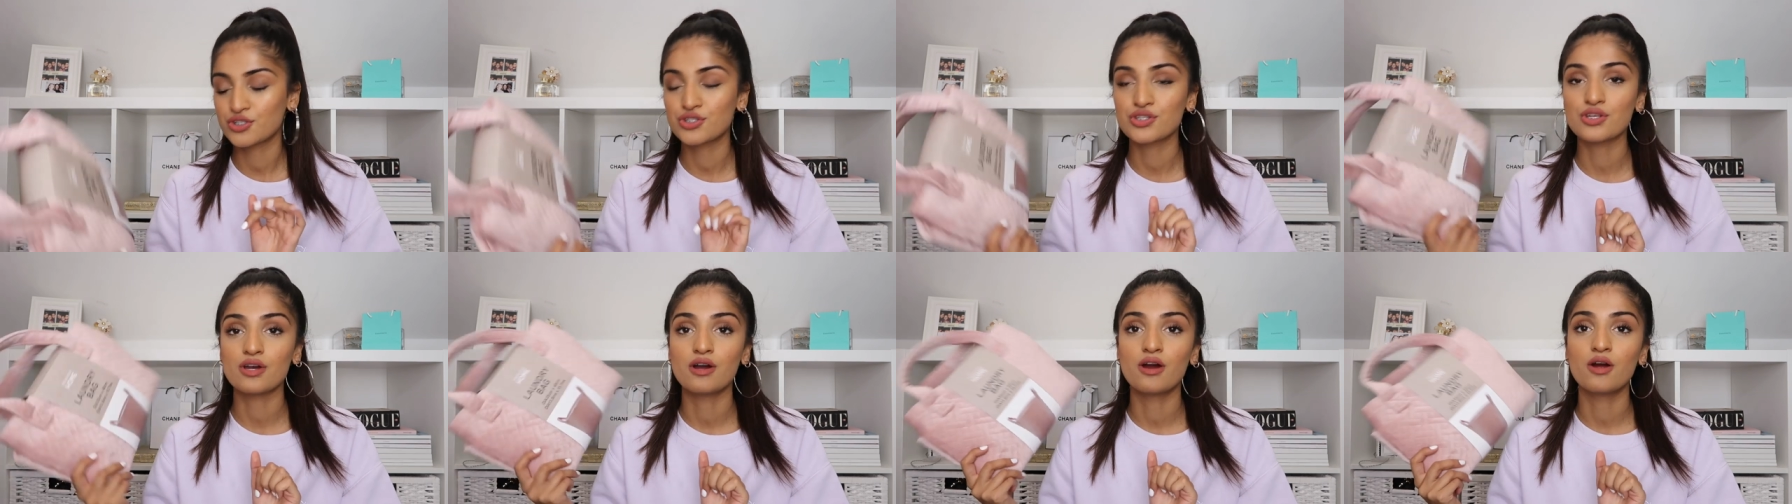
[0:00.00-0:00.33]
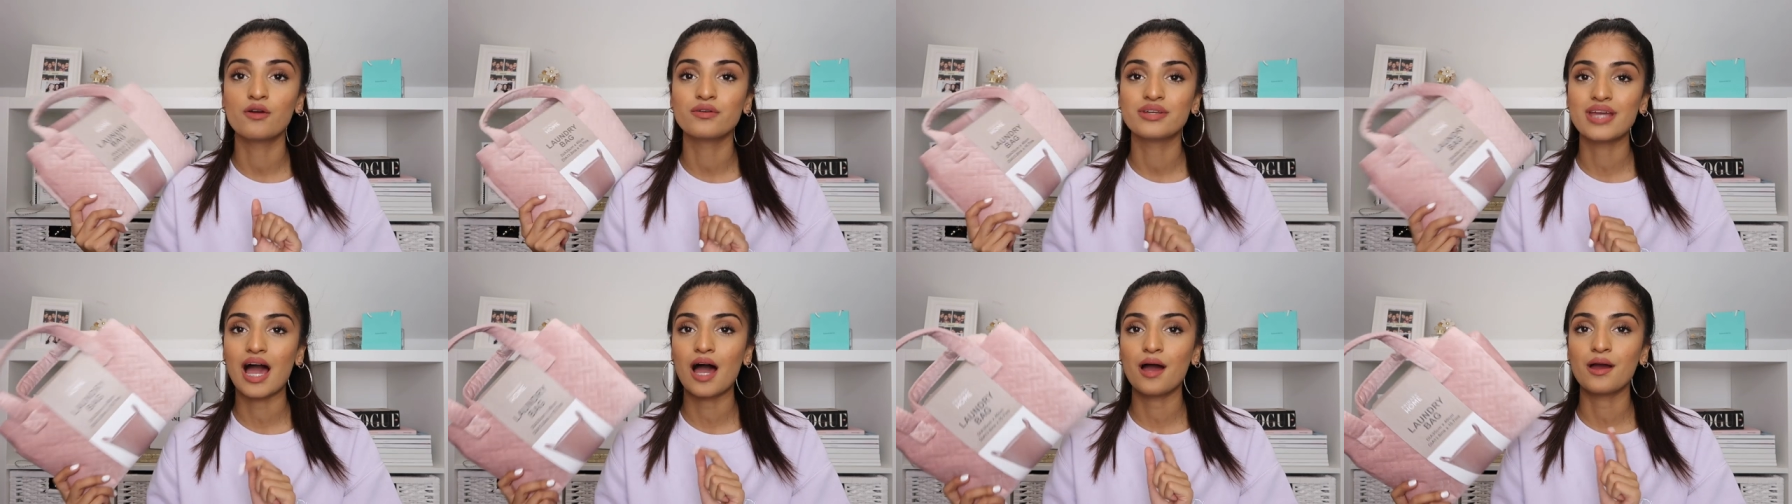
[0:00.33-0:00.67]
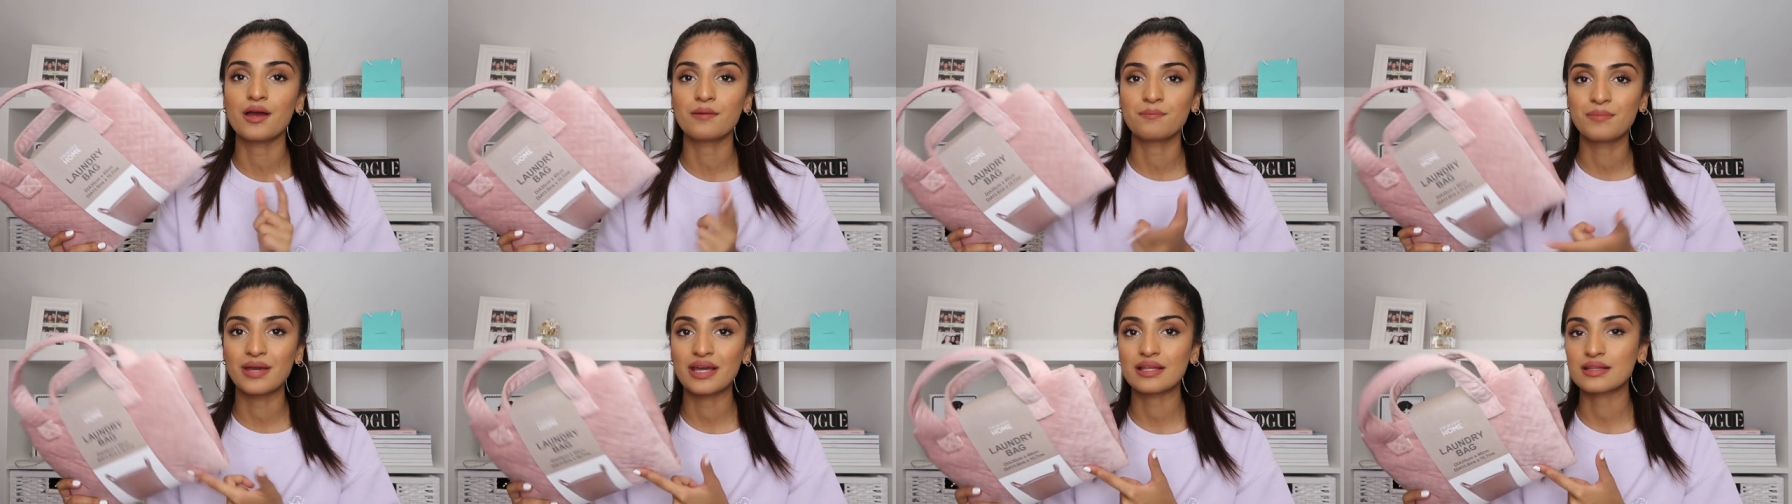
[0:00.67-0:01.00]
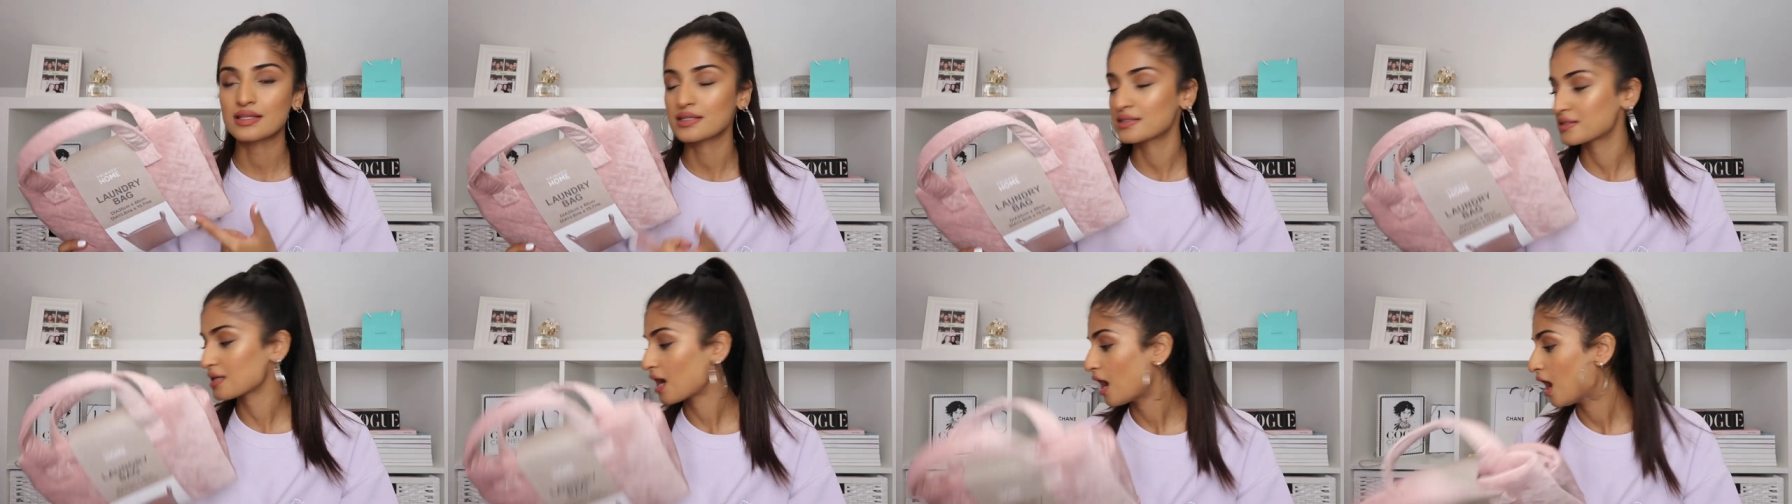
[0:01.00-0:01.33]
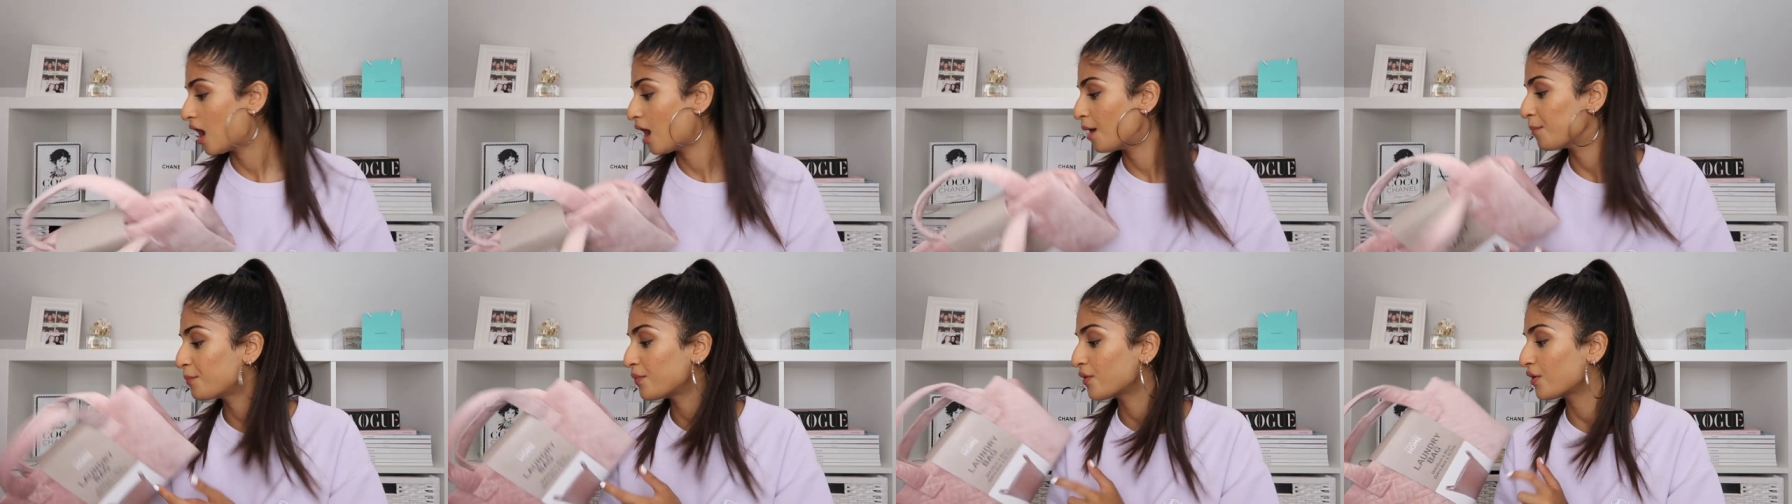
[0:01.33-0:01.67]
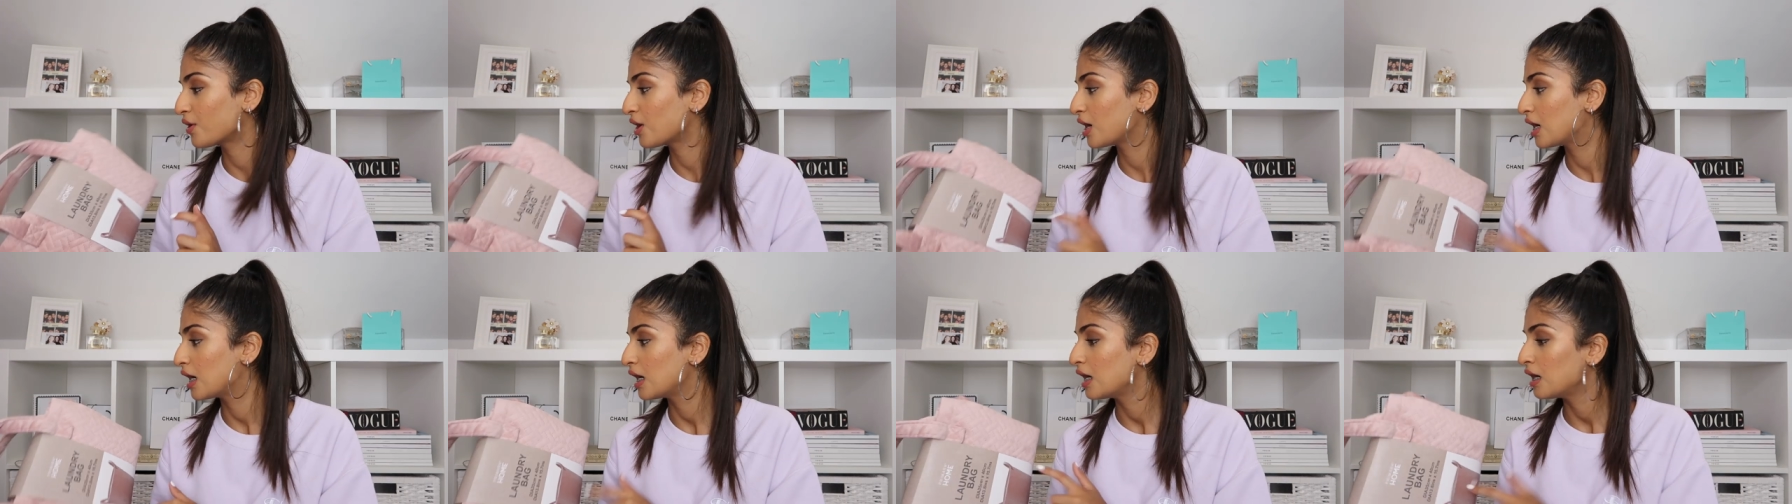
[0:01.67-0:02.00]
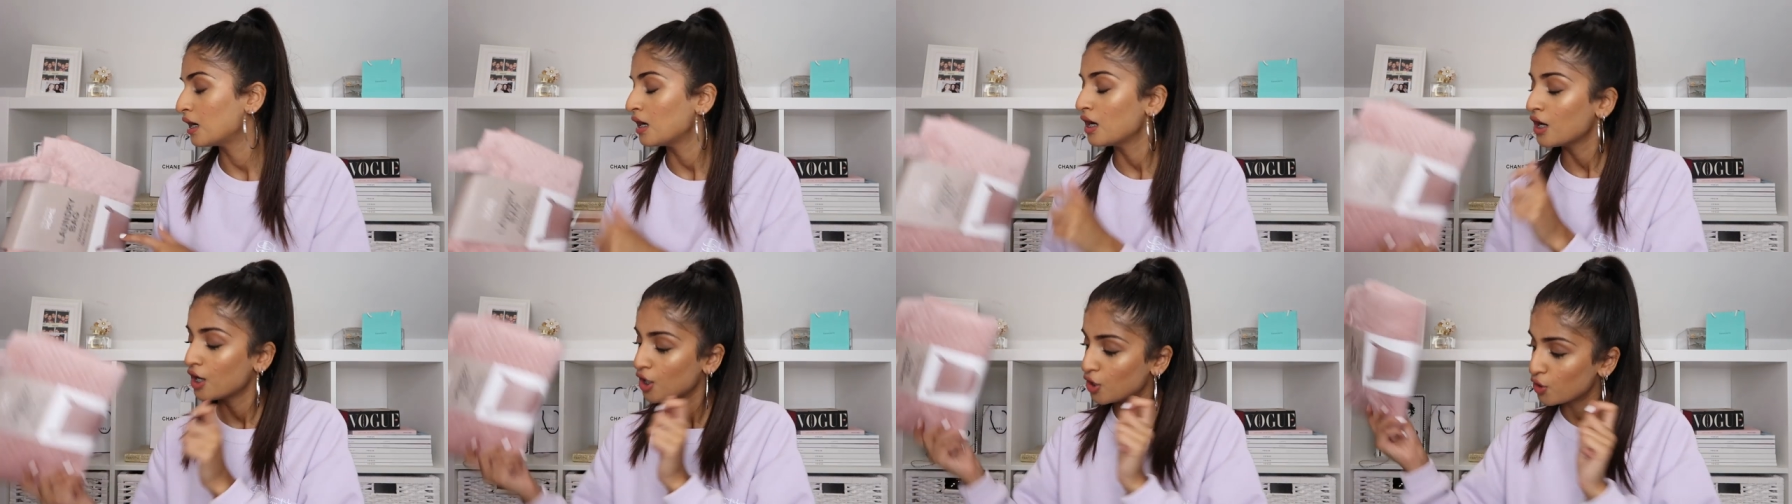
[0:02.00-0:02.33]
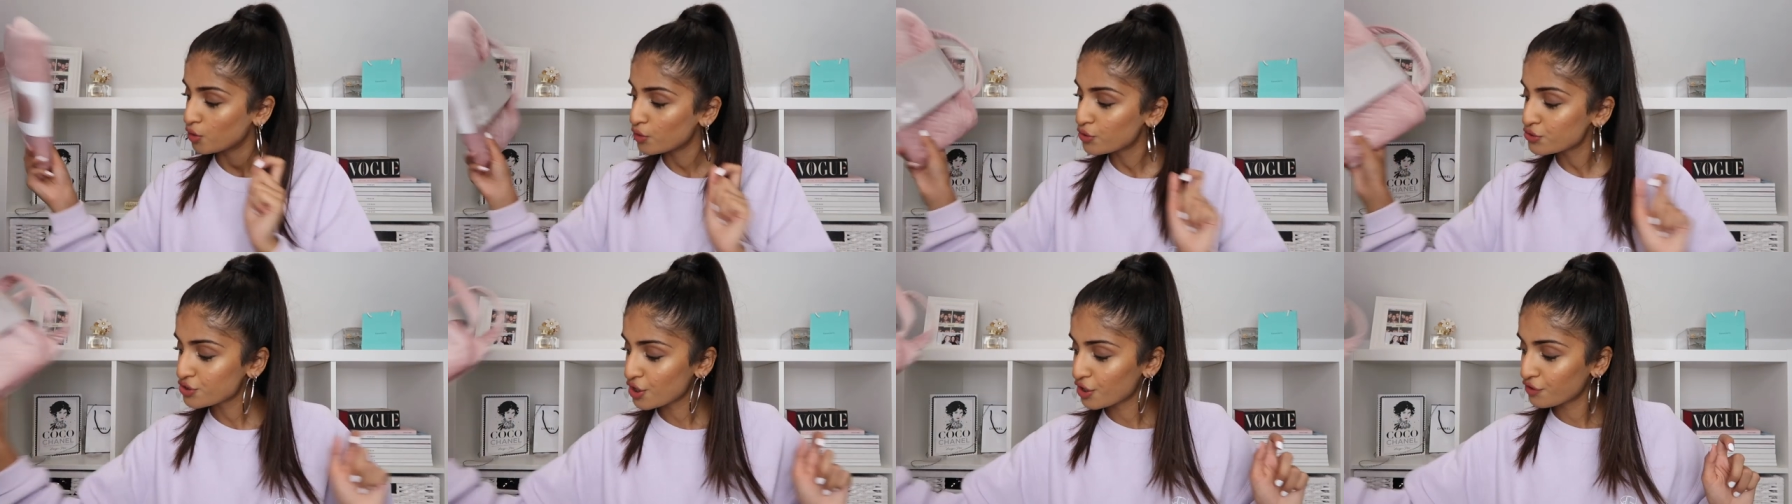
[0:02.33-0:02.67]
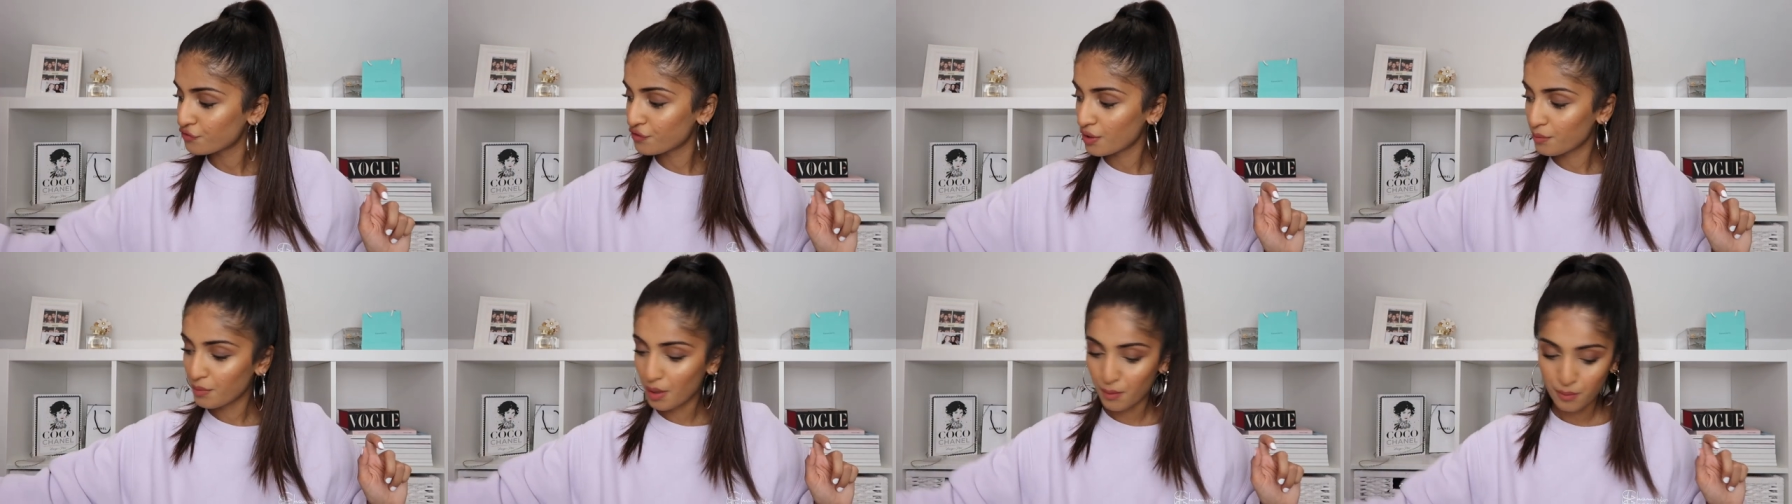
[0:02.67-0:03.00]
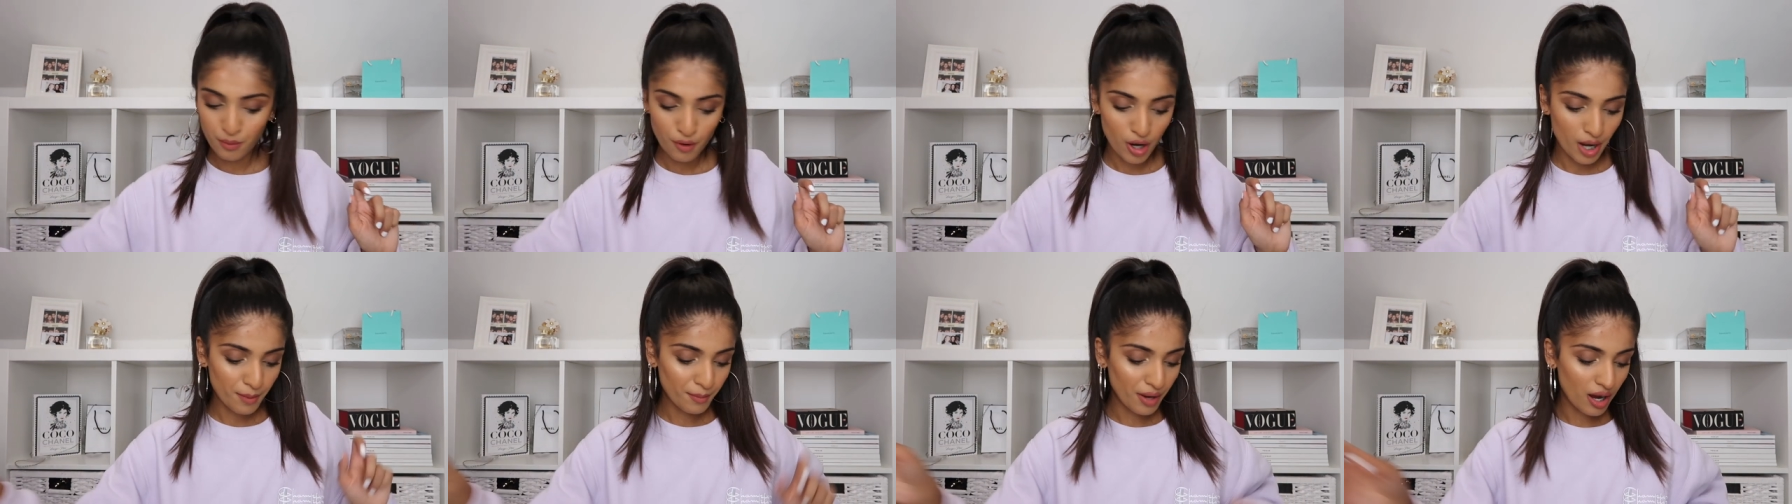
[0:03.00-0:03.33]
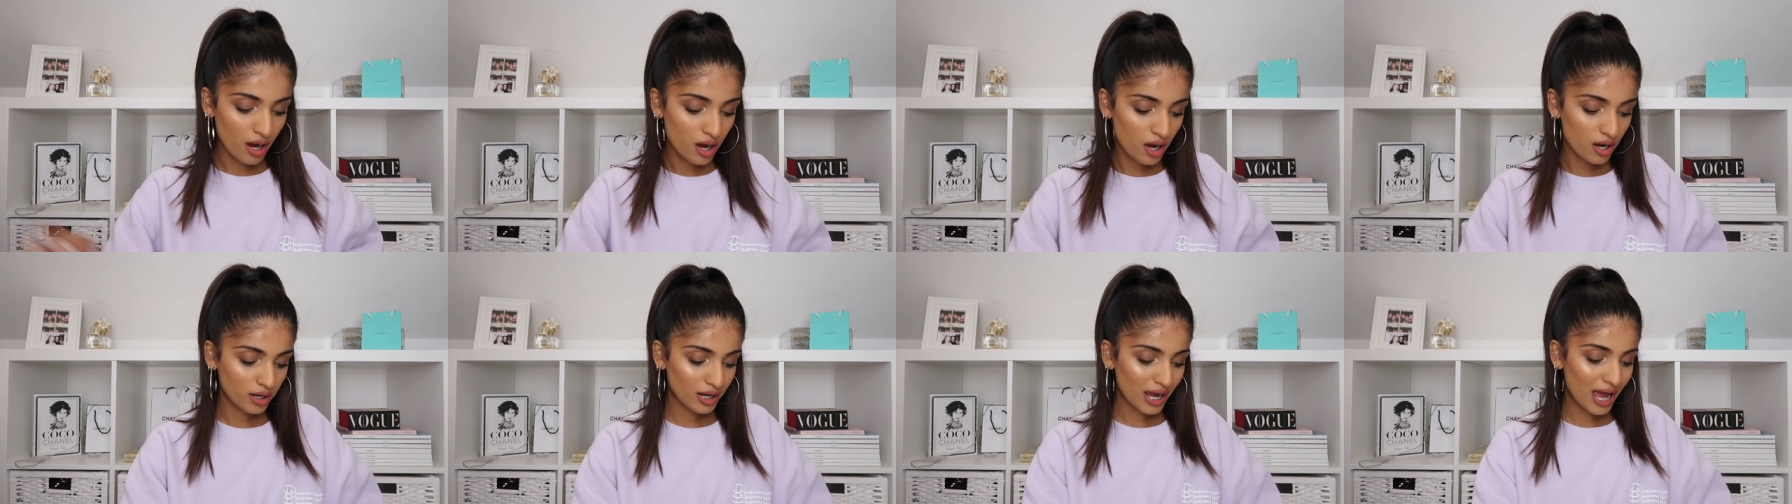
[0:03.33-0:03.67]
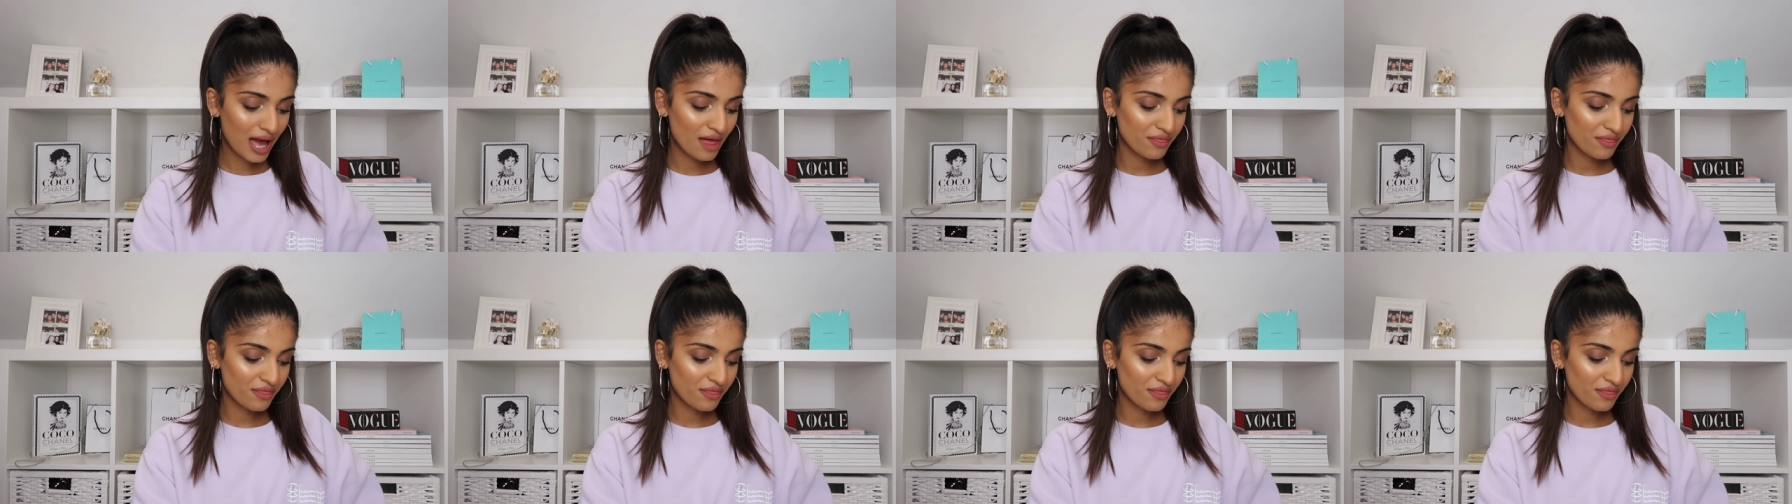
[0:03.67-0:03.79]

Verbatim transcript: So yeah, I picked this up also from Primark.